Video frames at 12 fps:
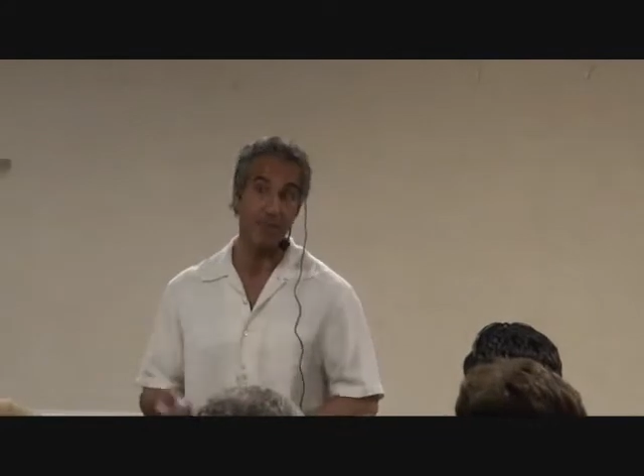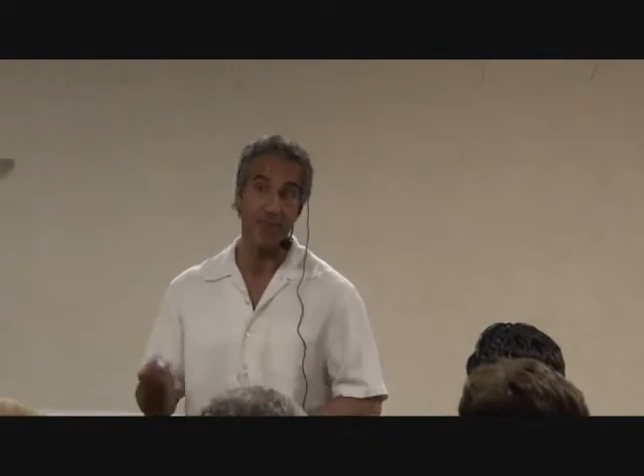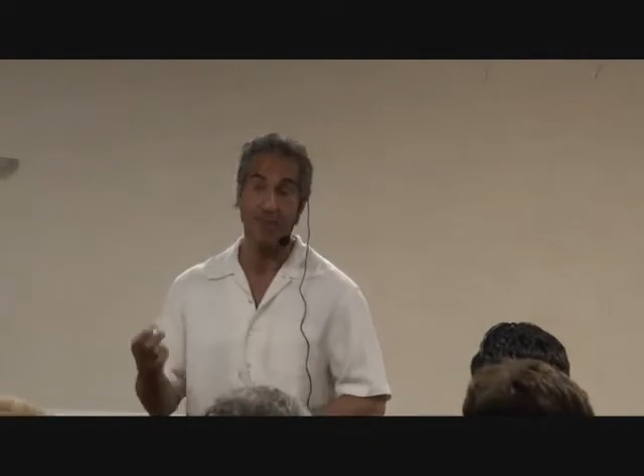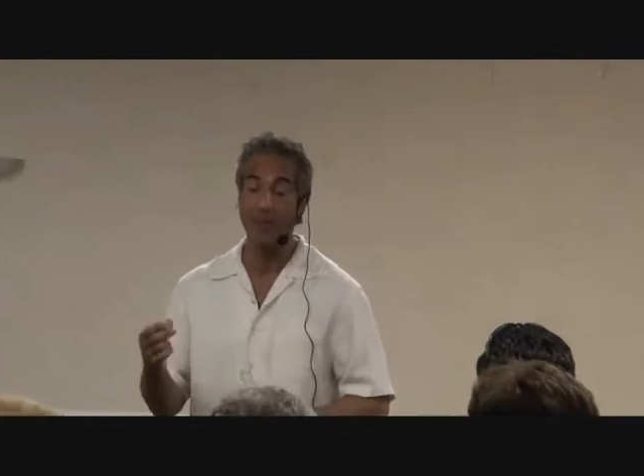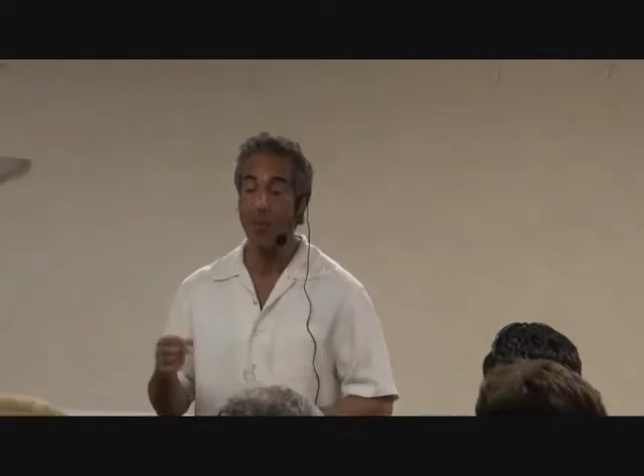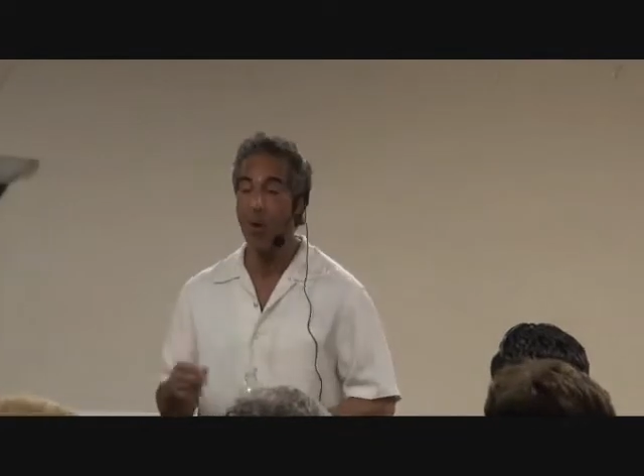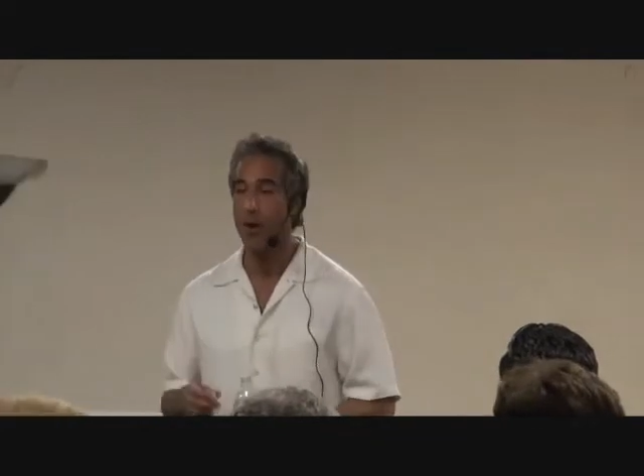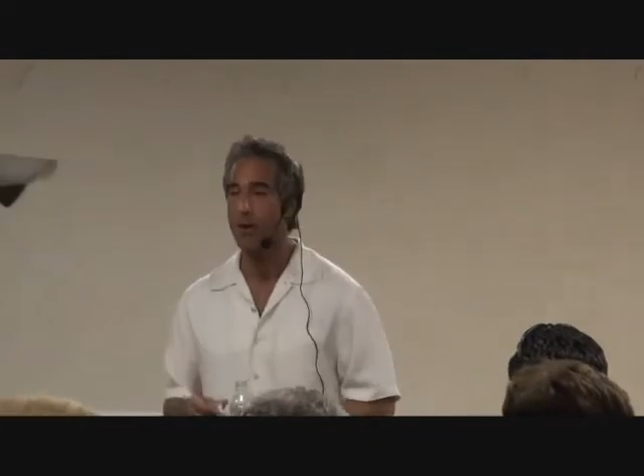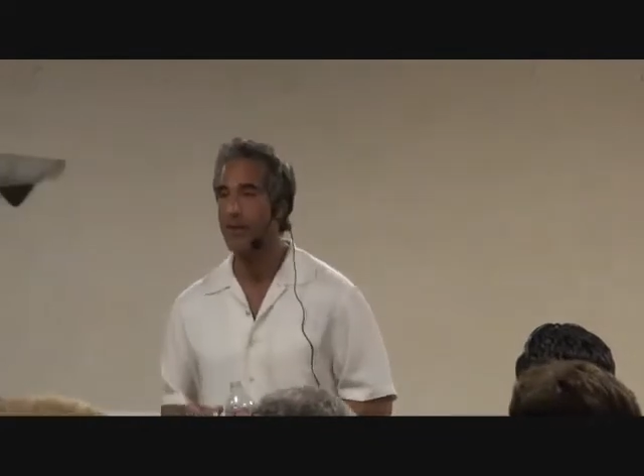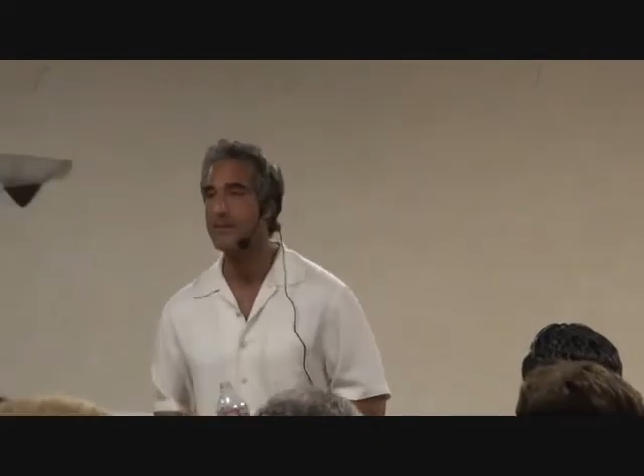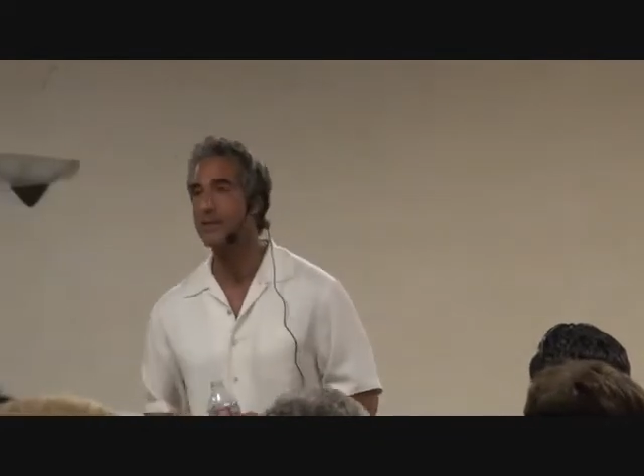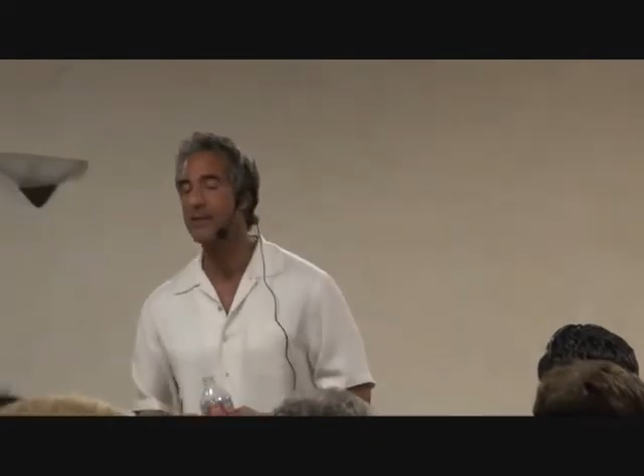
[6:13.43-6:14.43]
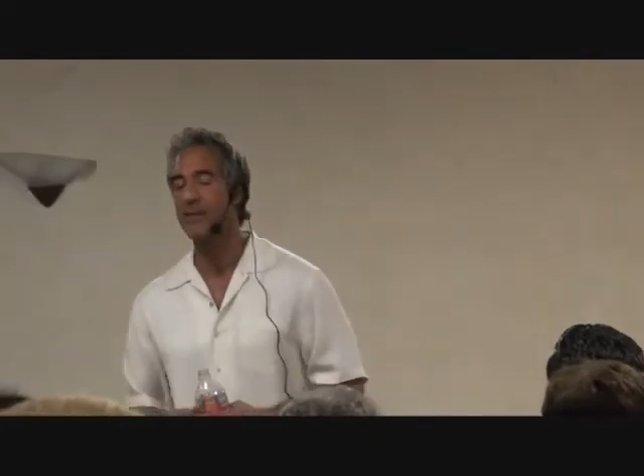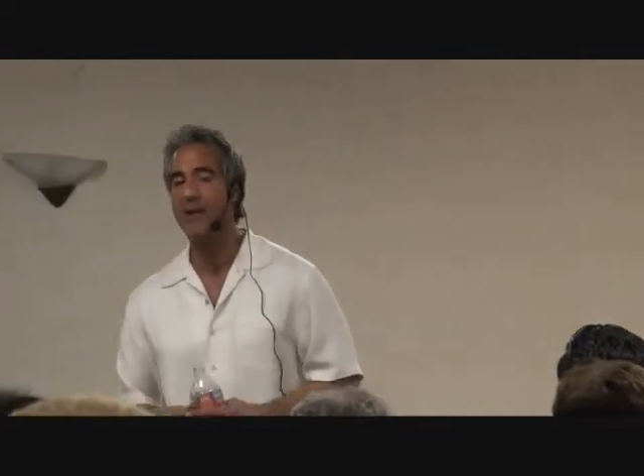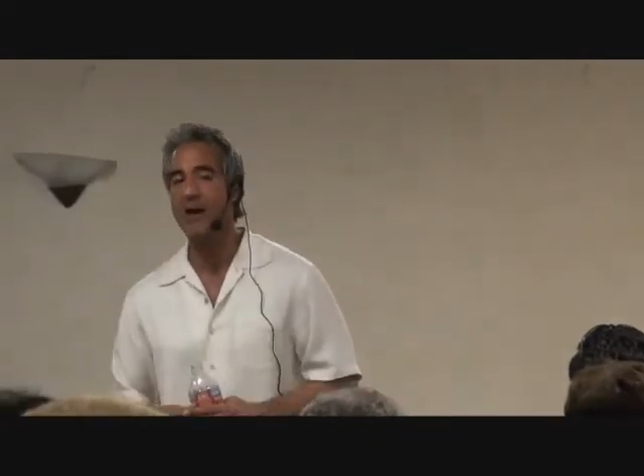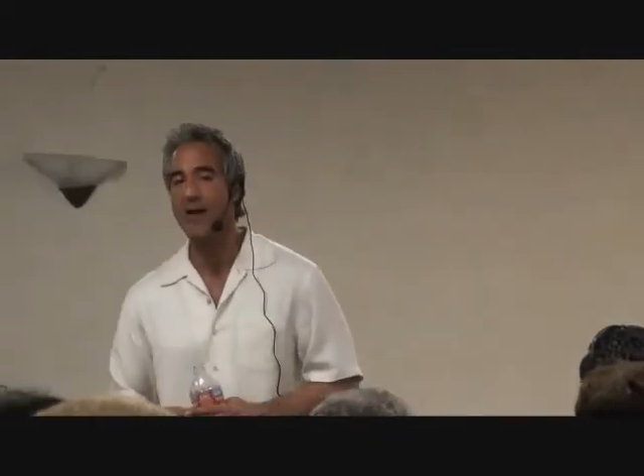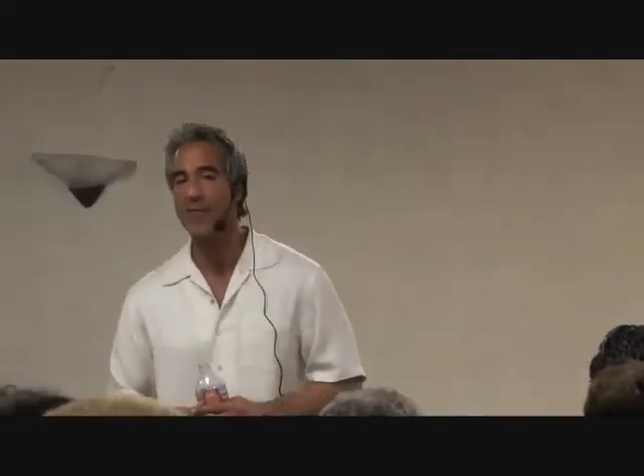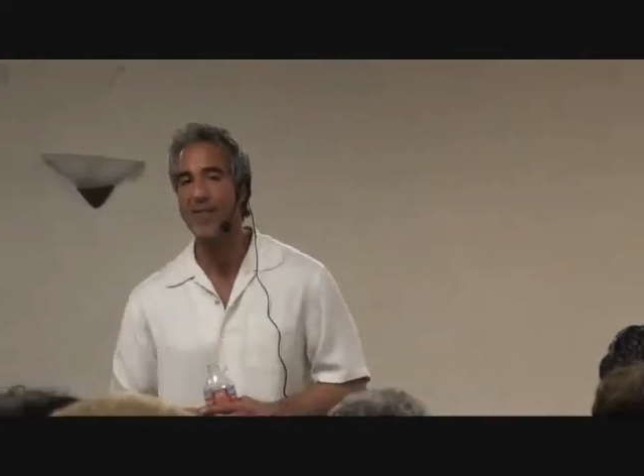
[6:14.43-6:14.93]
problems, maybe more. So
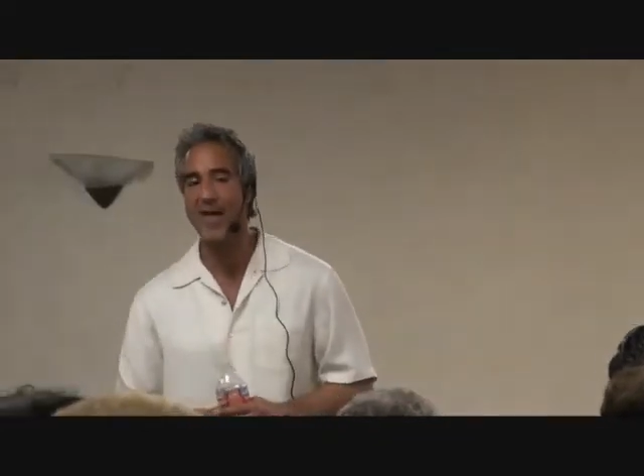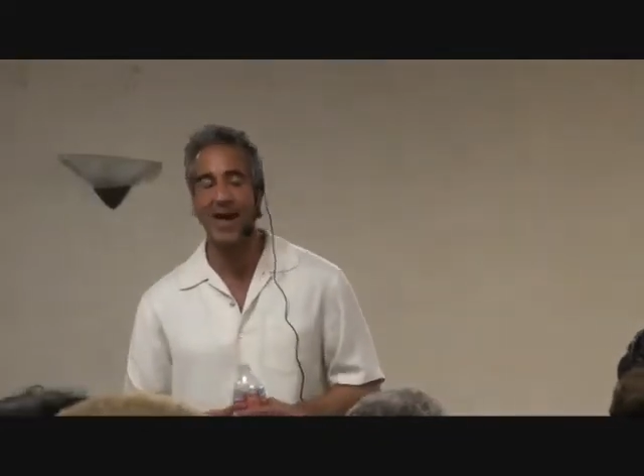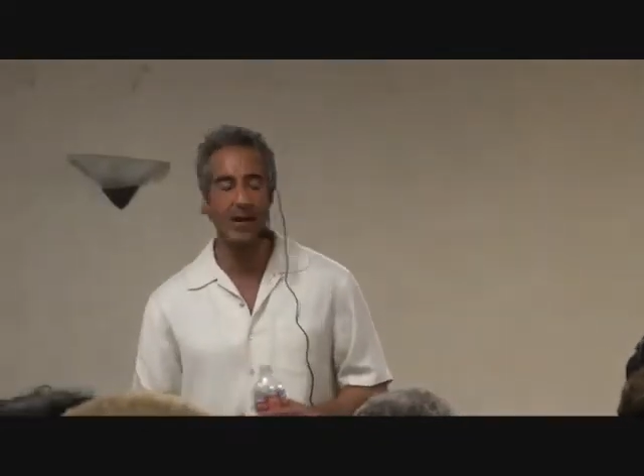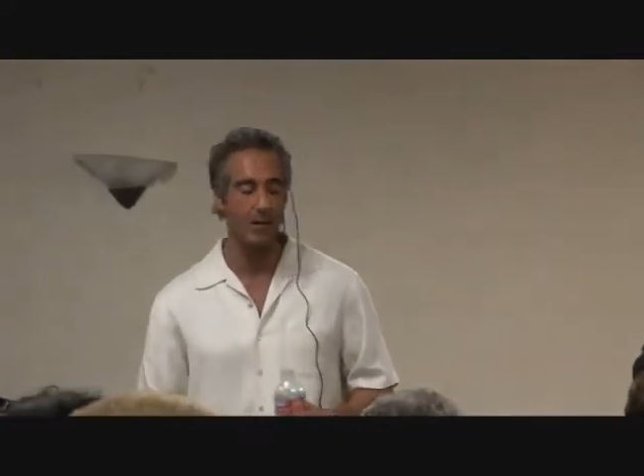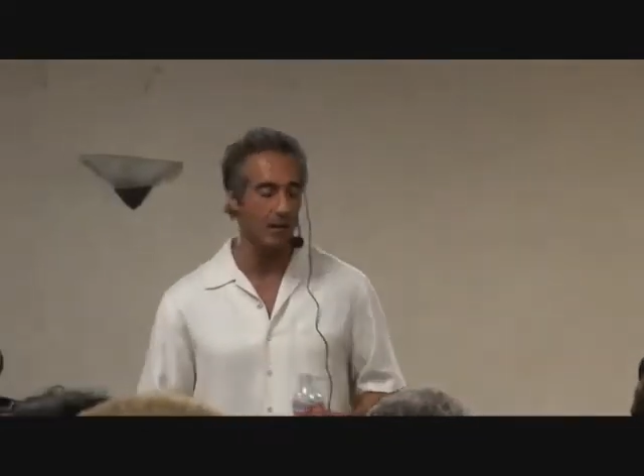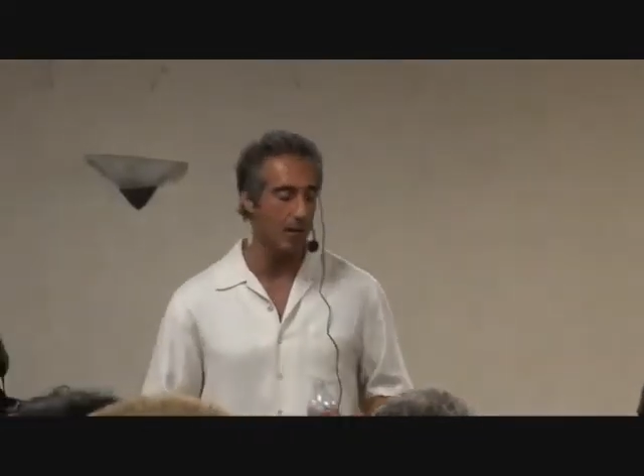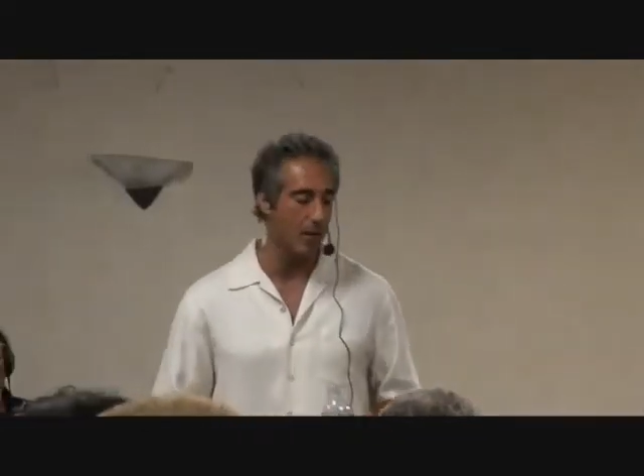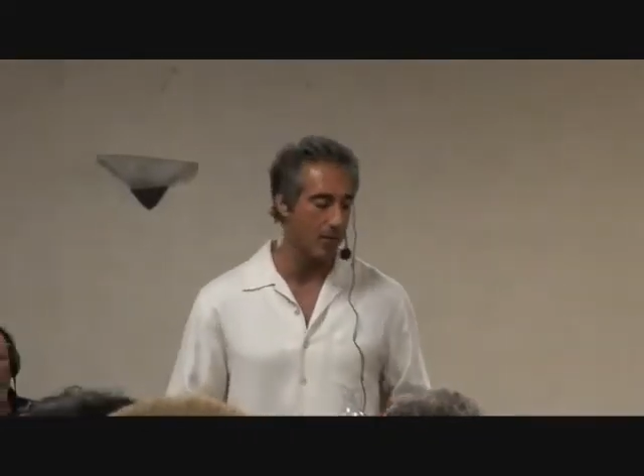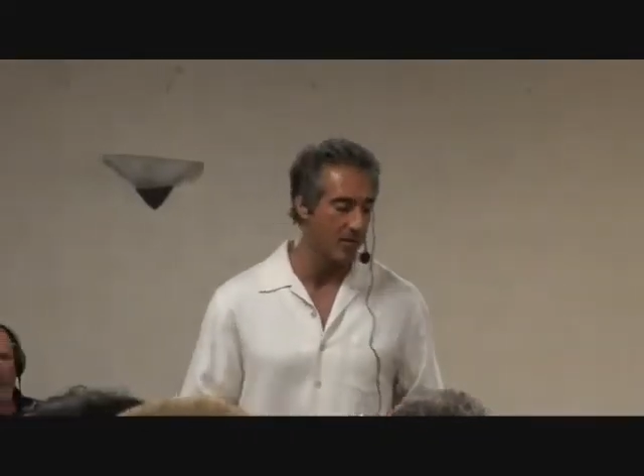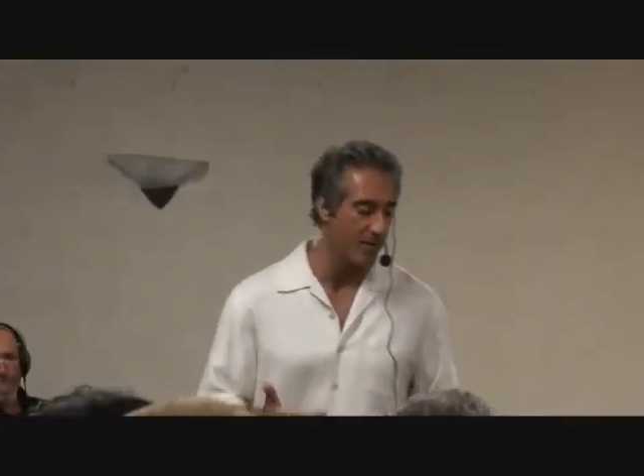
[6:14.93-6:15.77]
I read that a